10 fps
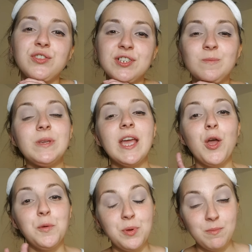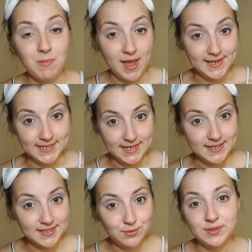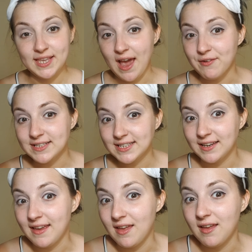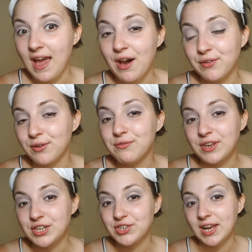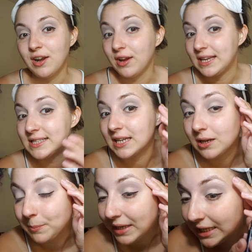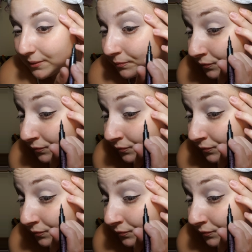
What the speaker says: just be open-minded with how the finishing look is gonna be.